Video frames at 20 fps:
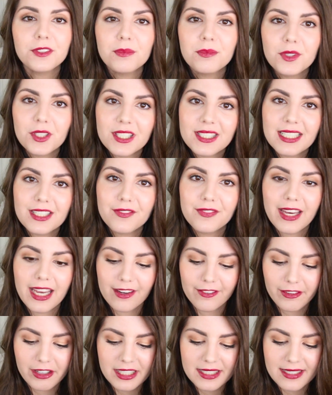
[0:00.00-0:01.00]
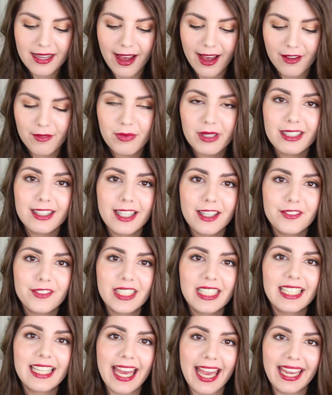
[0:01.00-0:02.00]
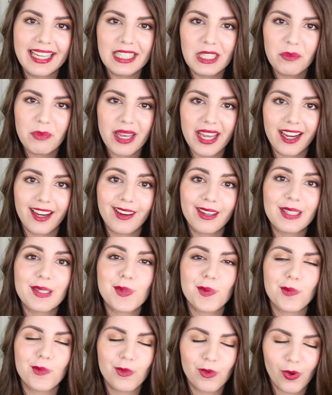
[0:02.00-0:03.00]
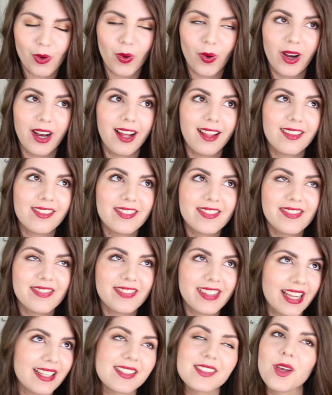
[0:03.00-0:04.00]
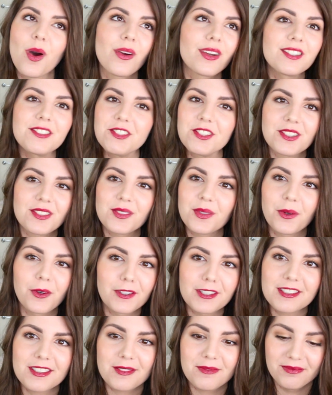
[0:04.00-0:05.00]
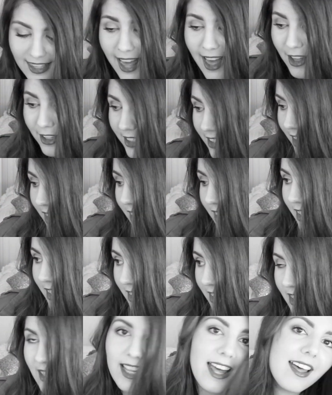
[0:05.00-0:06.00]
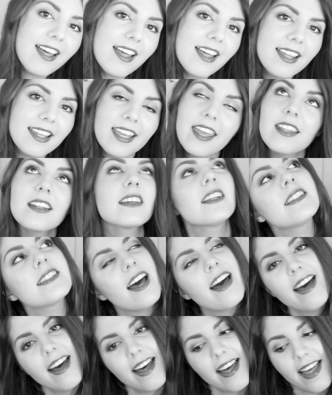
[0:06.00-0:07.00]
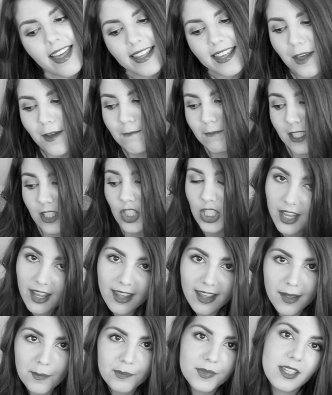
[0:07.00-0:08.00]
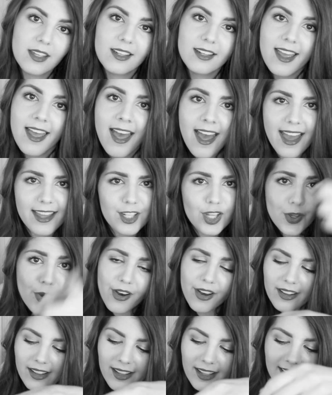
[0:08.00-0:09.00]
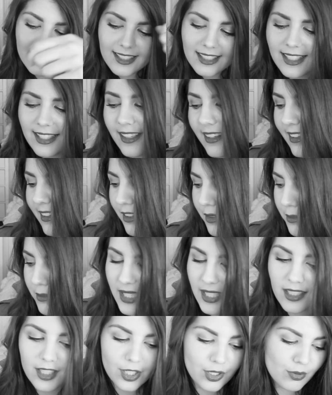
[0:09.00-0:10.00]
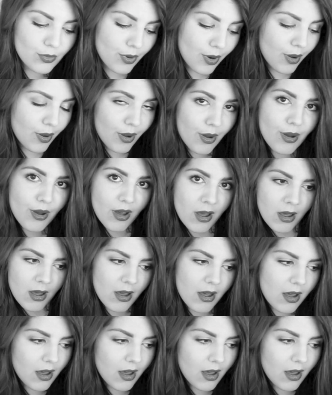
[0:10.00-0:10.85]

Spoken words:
For music favorites, I've been loving Katy Perry's Roar. That song is just awesome. Louder than a lion, 'cause I am the champion, and you're gonna hear me roar.